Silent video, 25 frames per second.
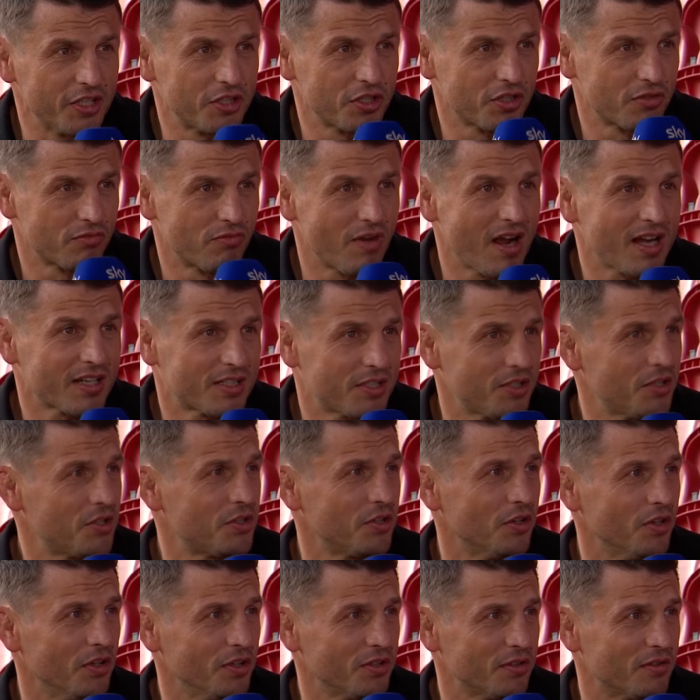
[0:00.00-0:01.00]
just rags his
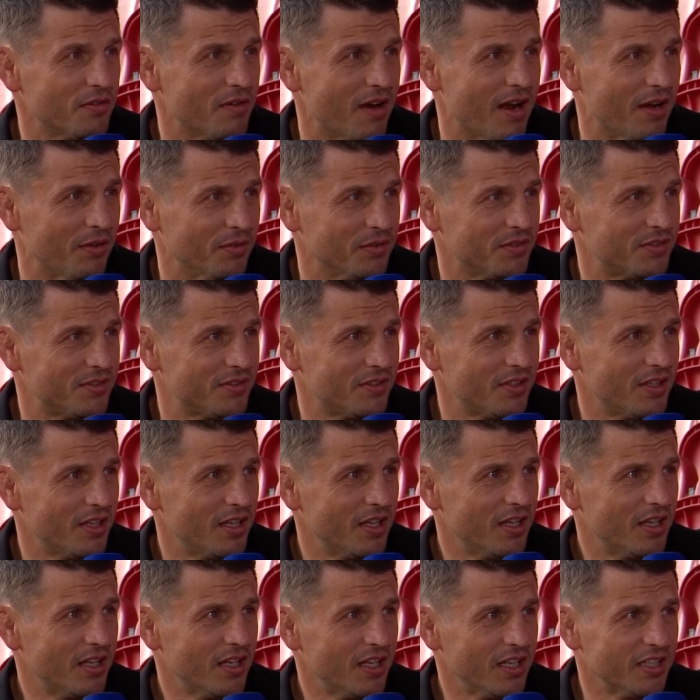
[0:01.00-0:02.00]
shoulder around
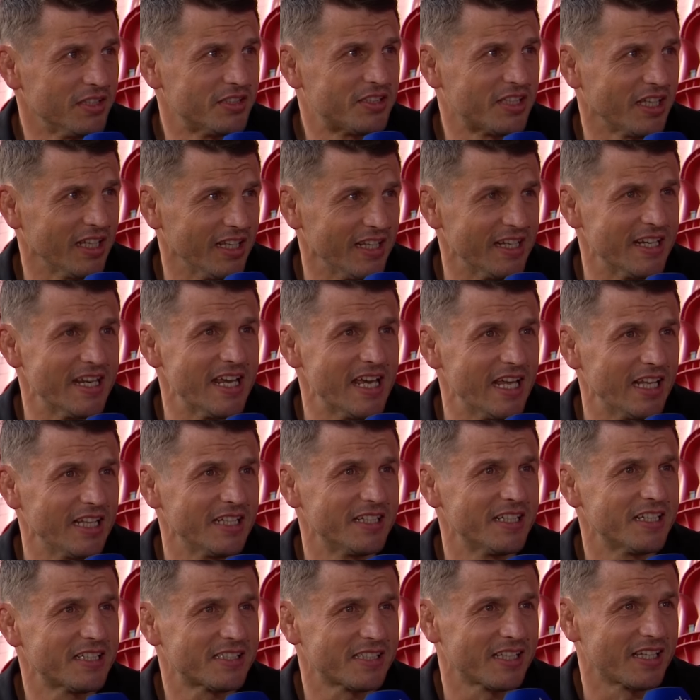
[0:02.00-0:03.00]
until it nearly
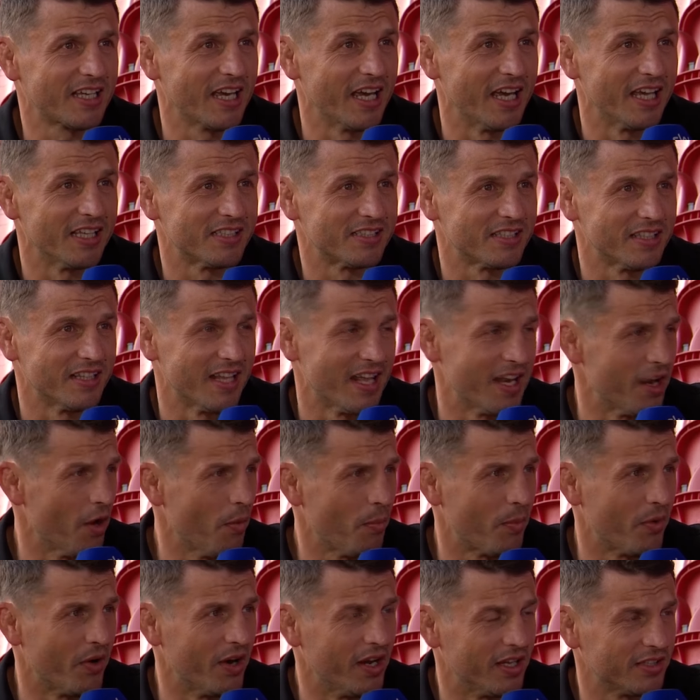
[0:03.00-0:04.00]
dislocates and then
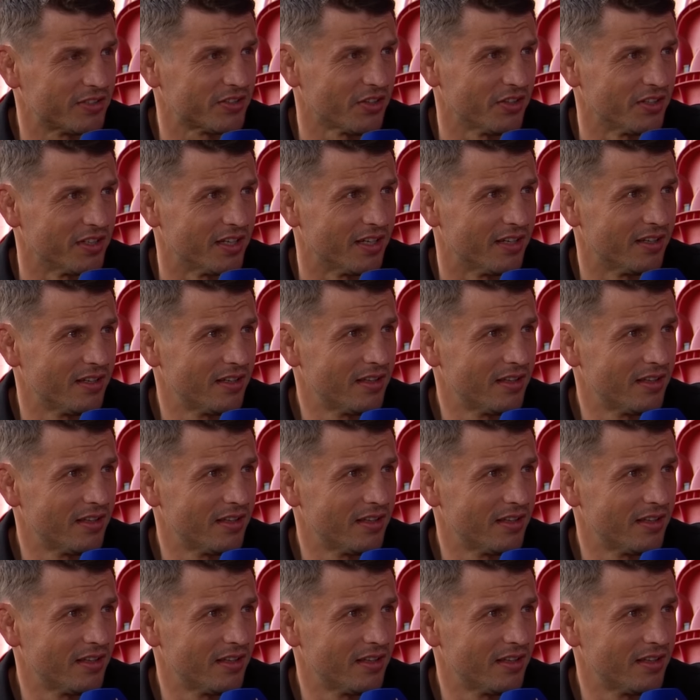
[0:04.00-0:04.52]
operates on you.